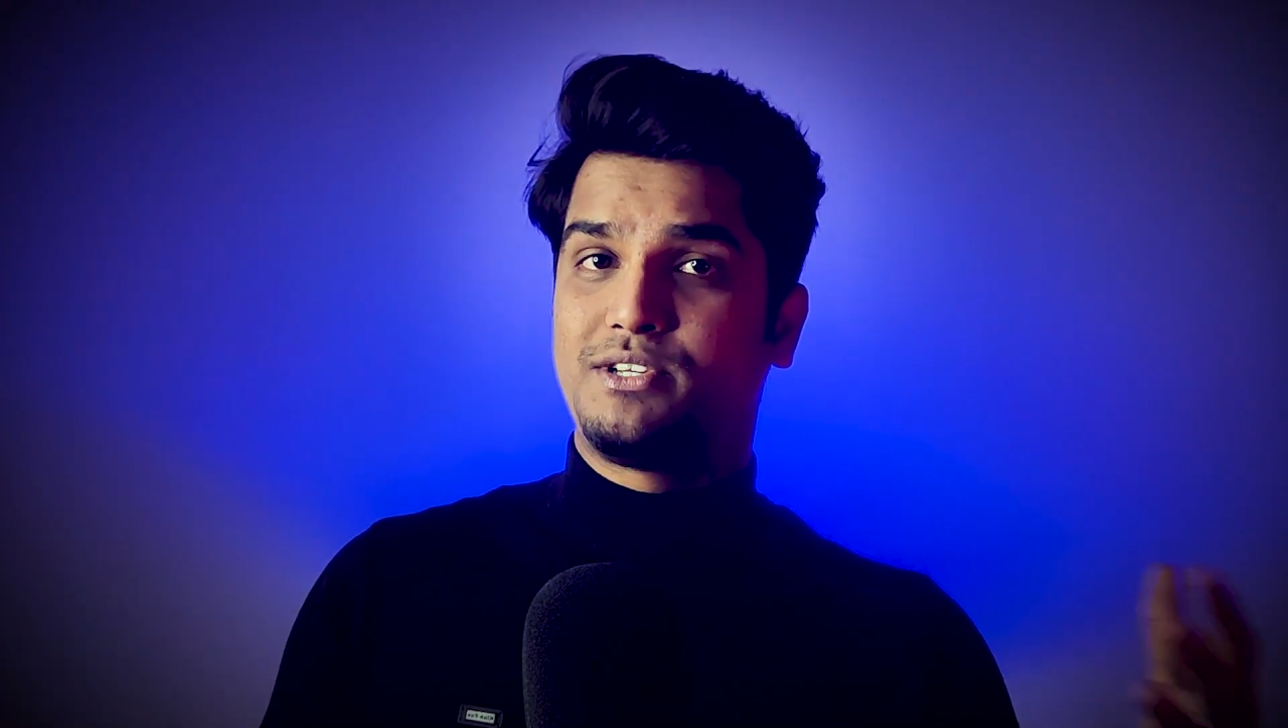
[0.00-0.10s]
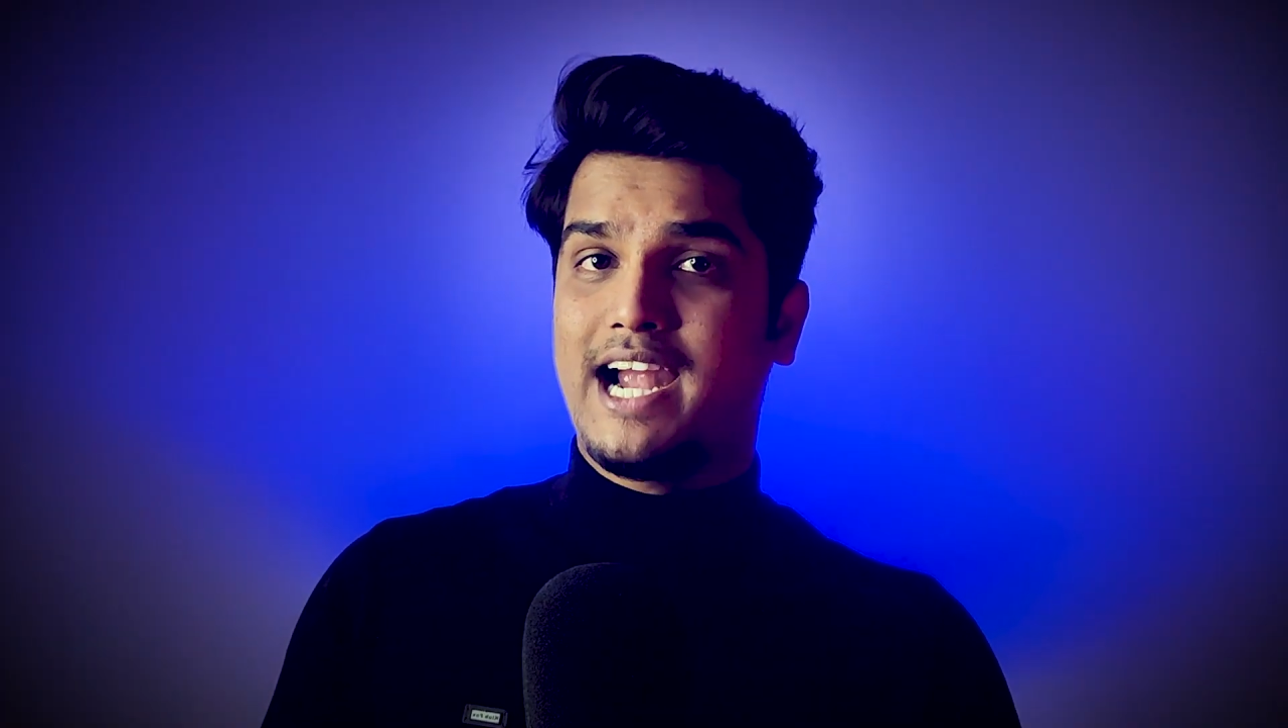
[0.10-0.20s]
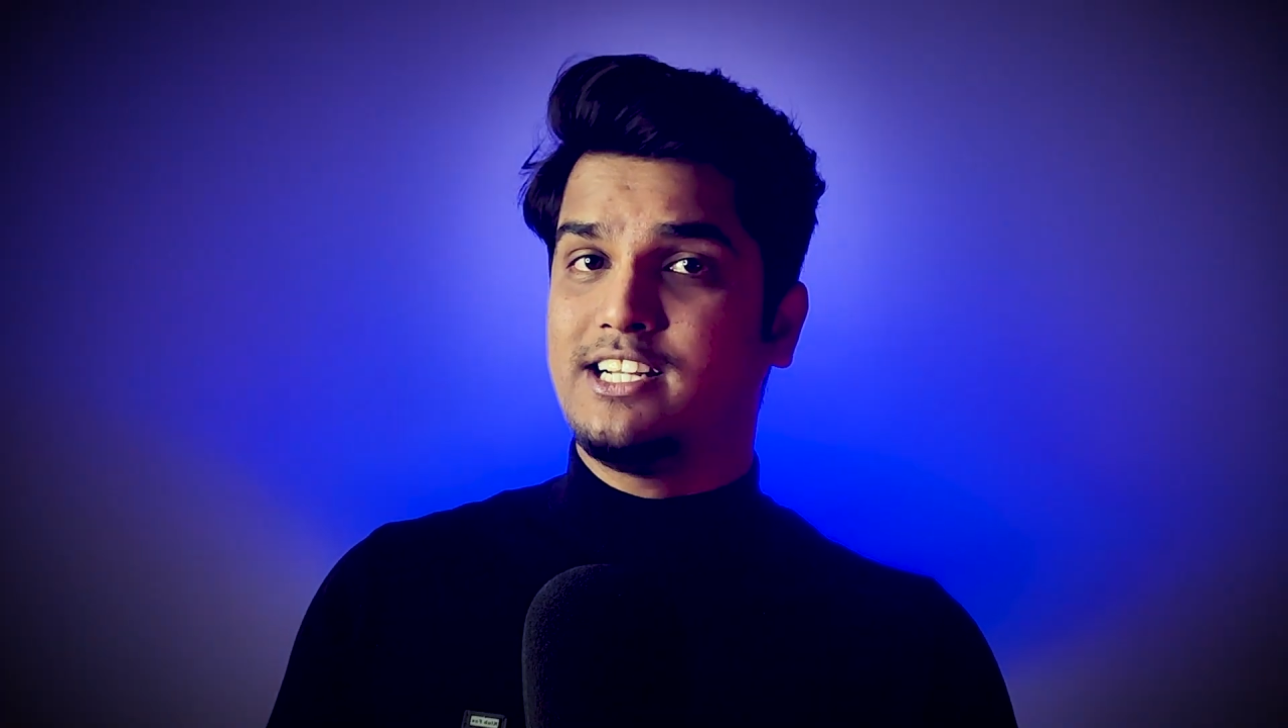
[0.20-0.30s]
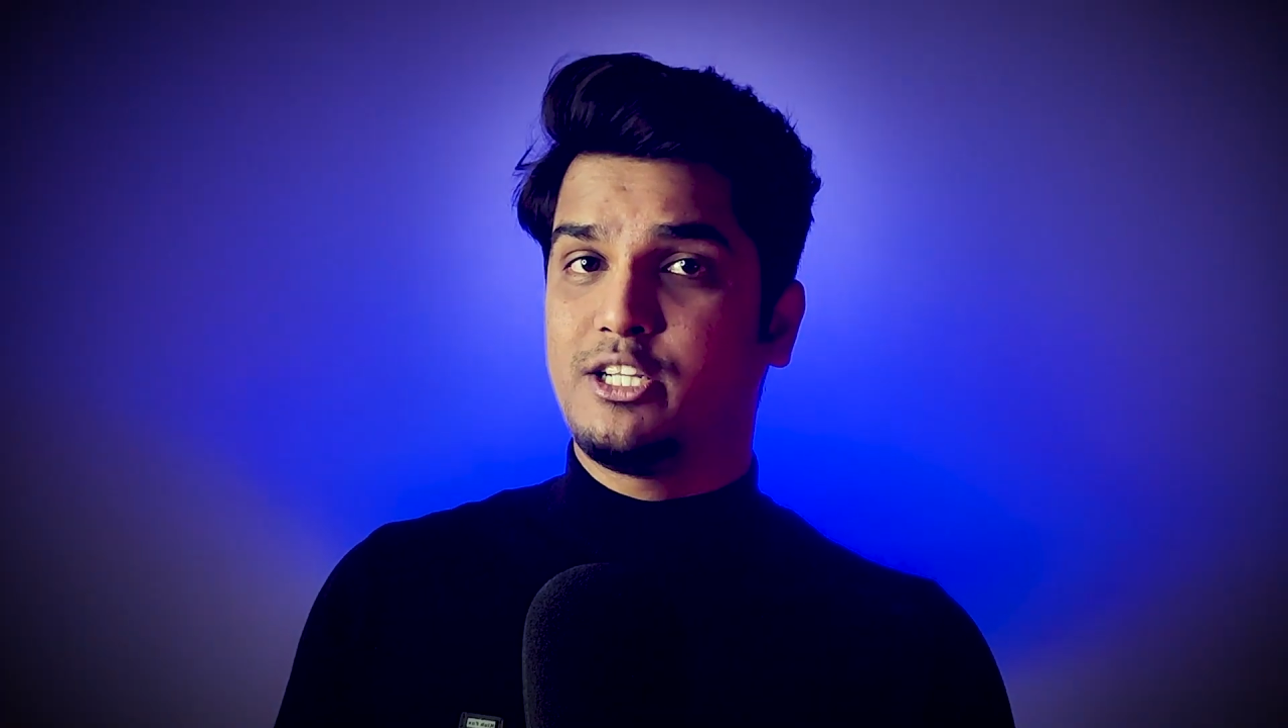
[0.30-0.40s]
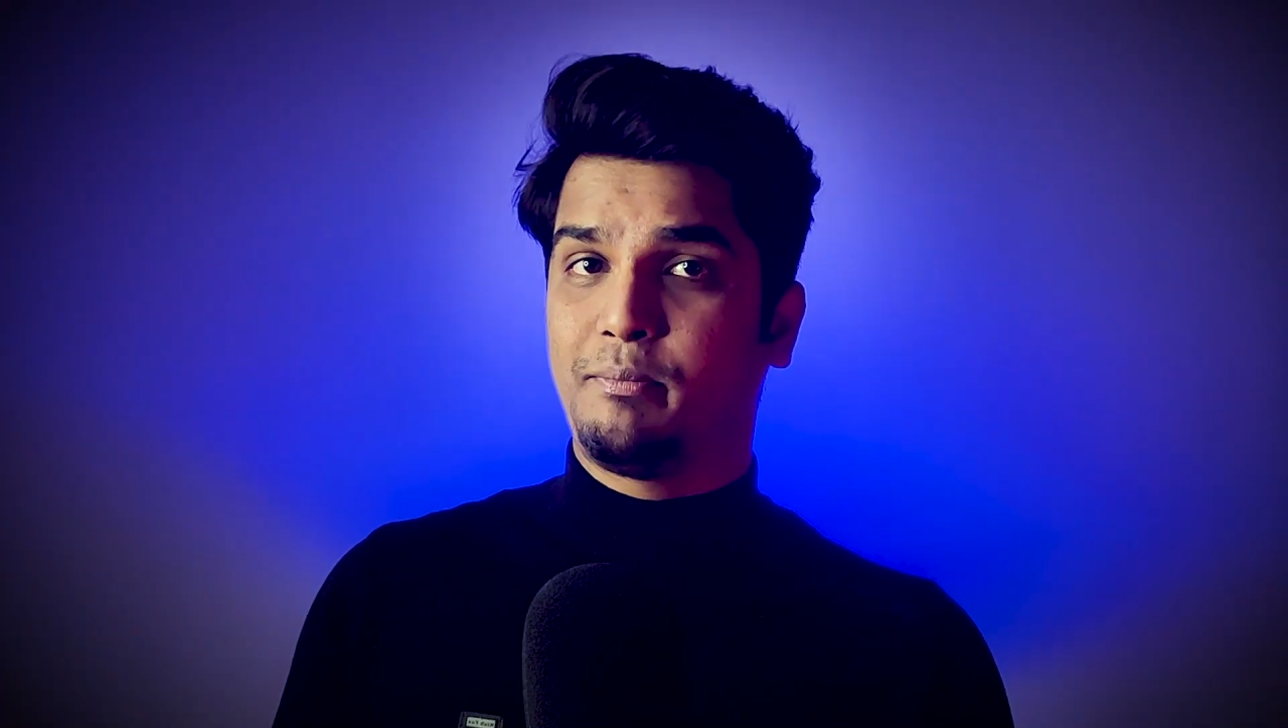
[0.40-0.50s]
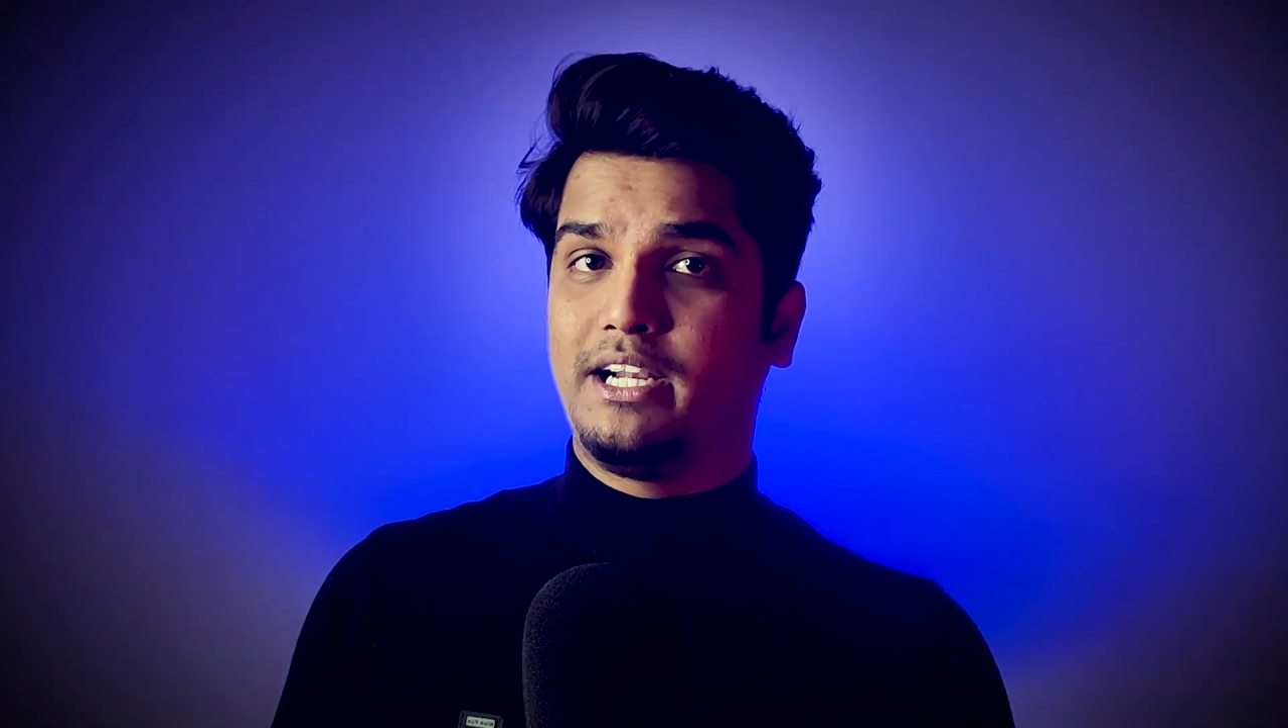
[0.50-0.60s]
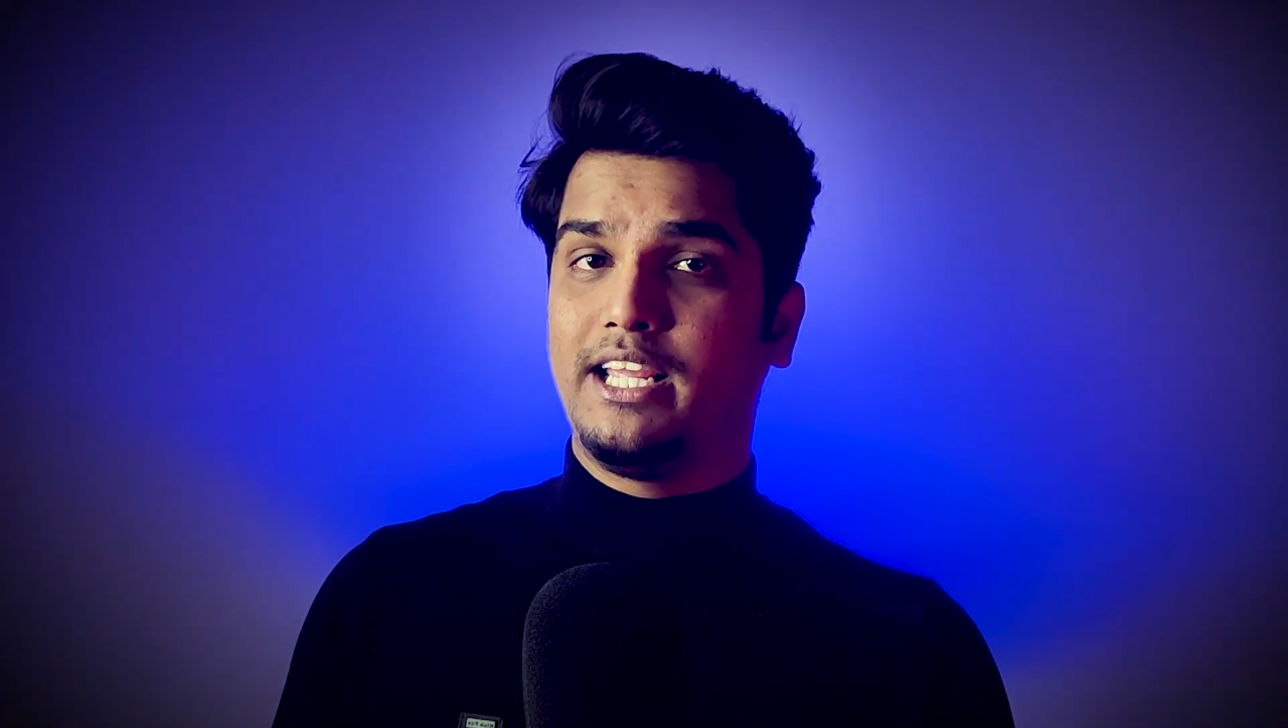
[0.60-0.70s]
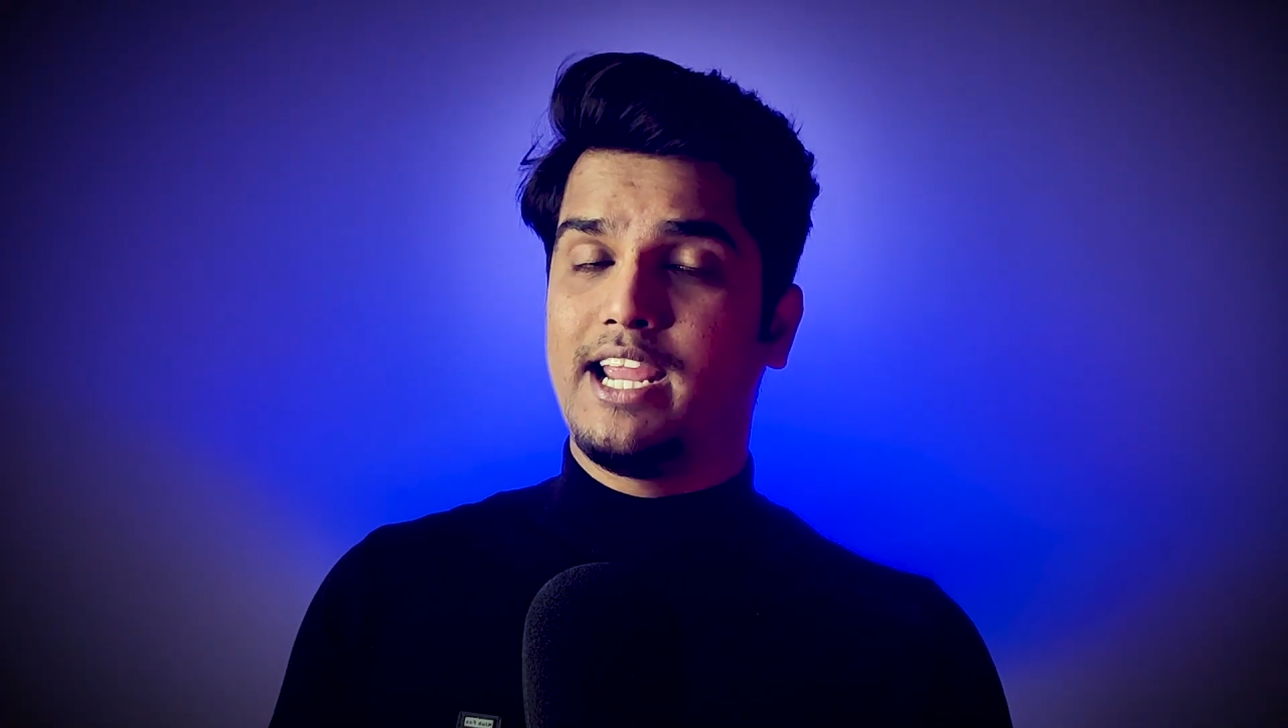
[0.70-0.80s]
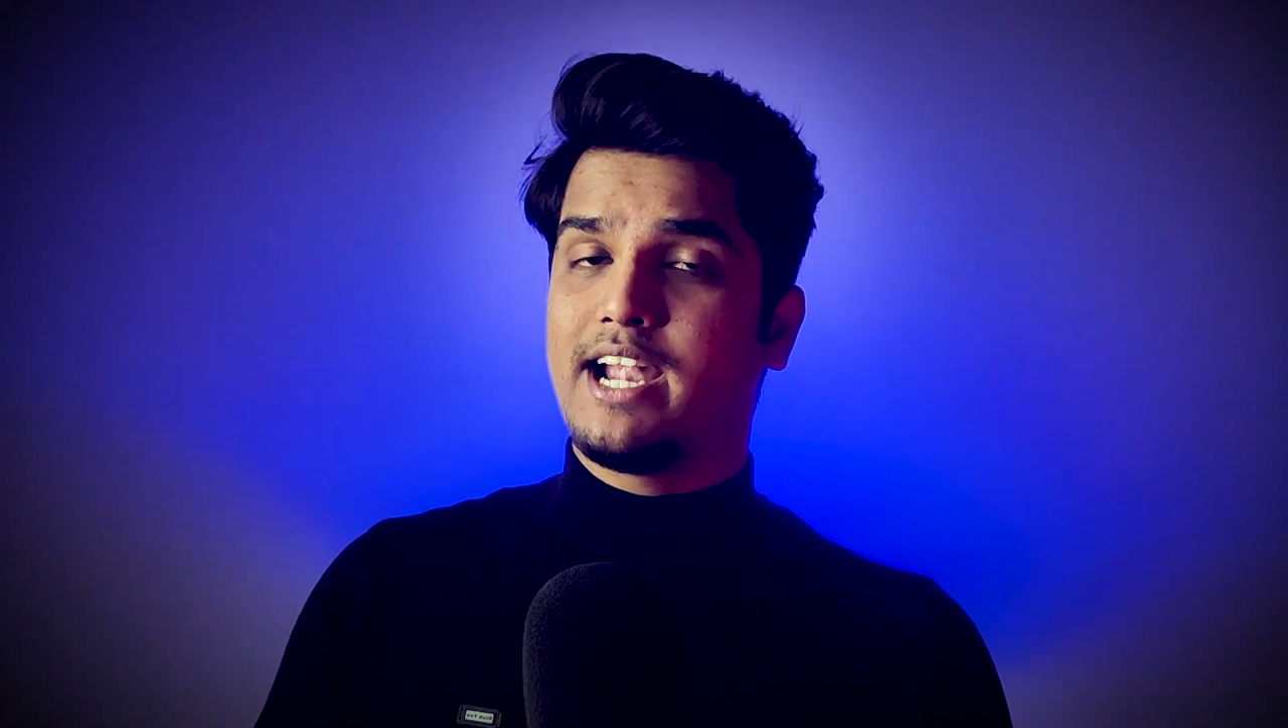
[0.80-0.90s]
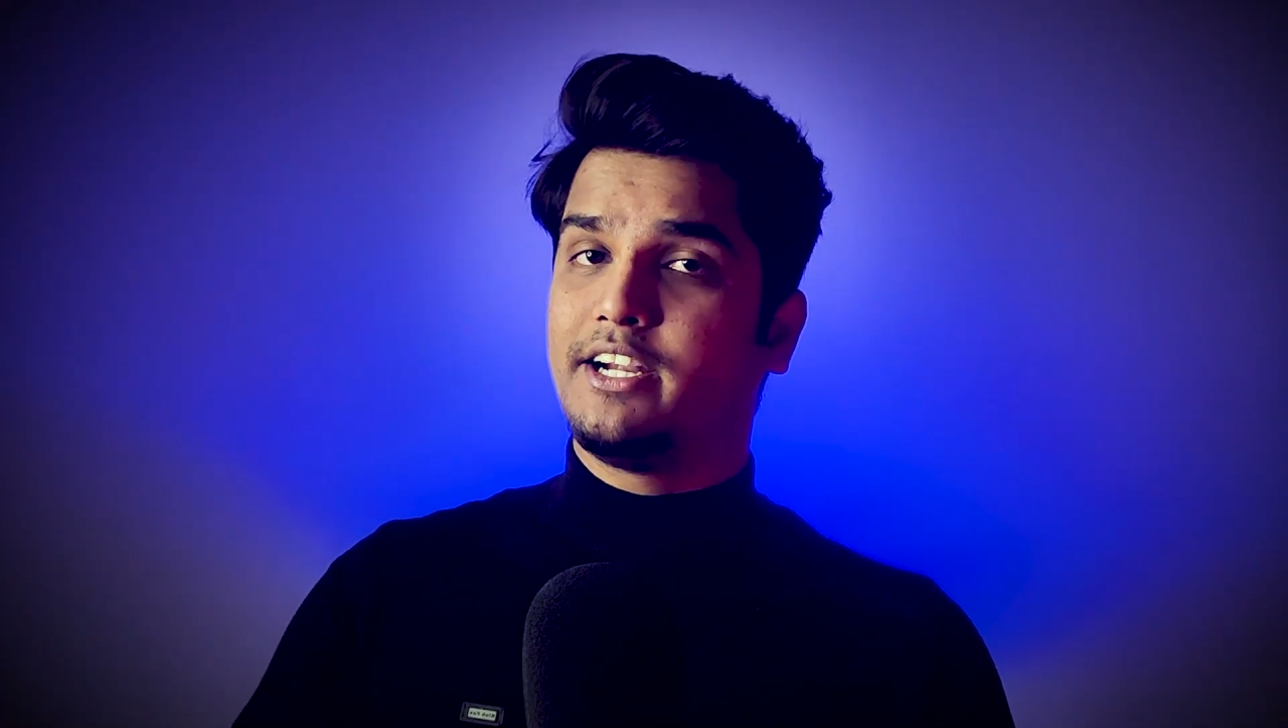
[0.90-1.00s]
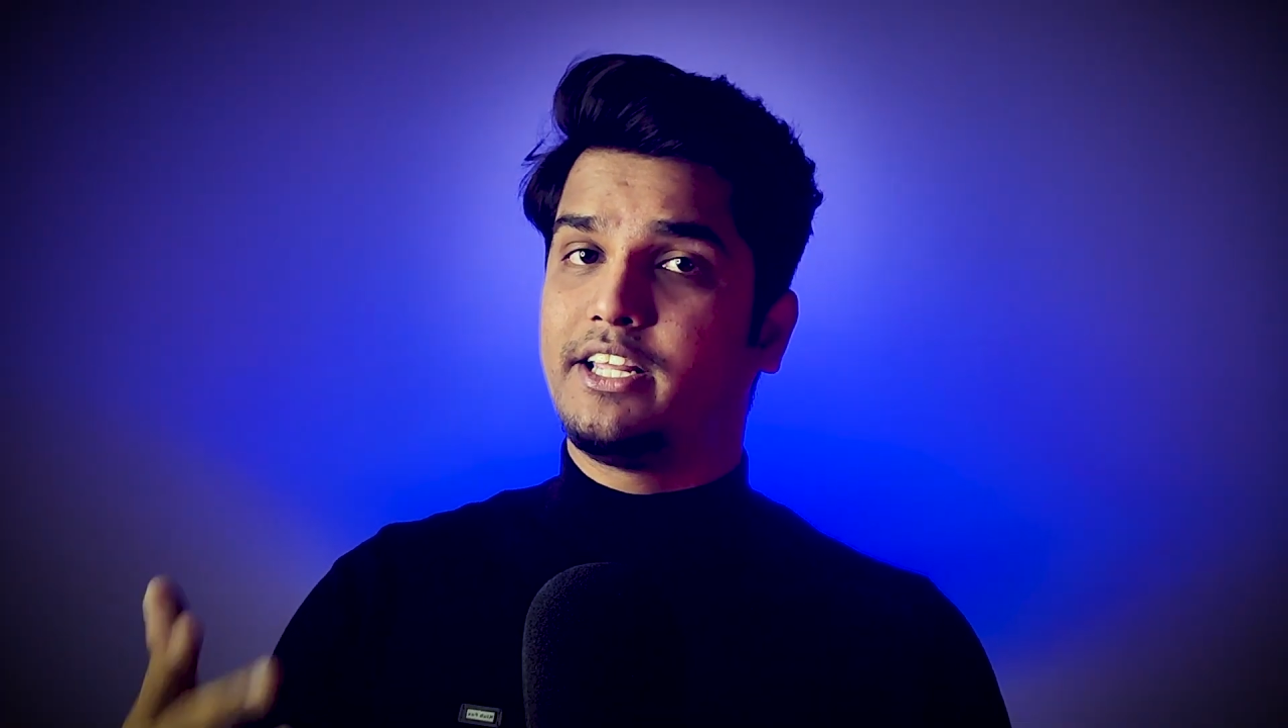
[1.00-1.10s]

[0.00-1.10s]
ChatGPT and